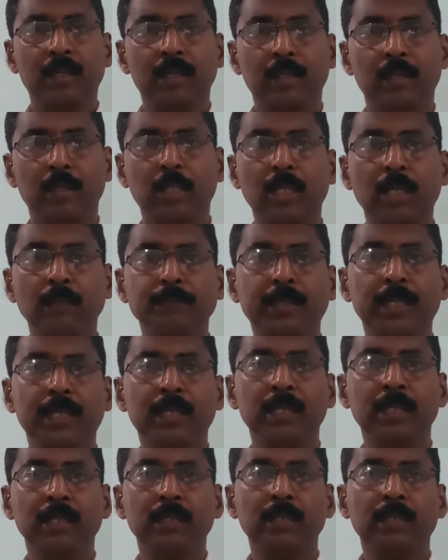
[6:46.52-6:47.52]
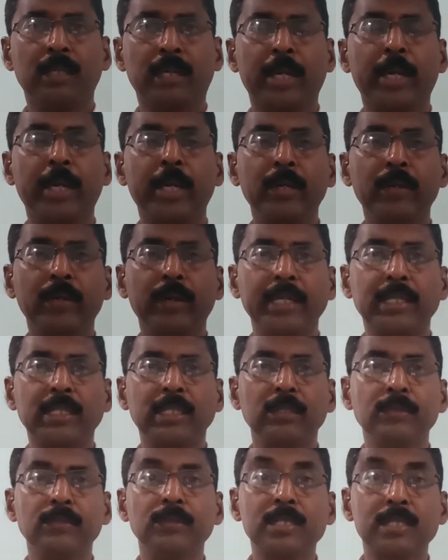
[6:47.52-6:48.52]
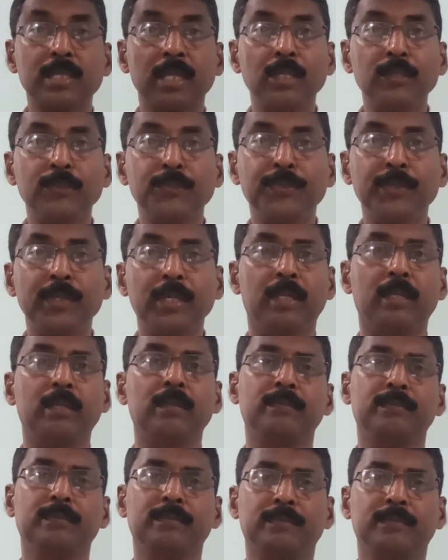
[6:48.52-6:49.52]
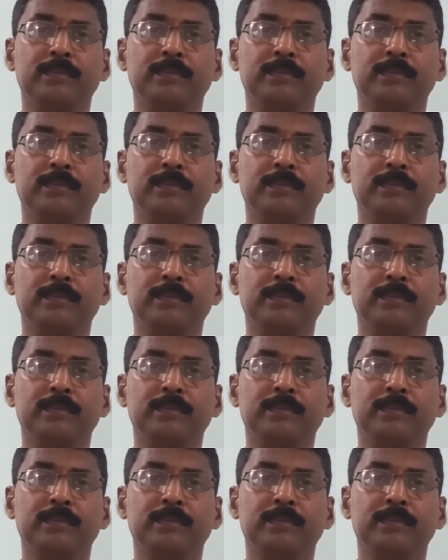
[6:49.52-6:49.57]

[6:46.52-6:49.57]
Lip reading: took up the radioactive sulfur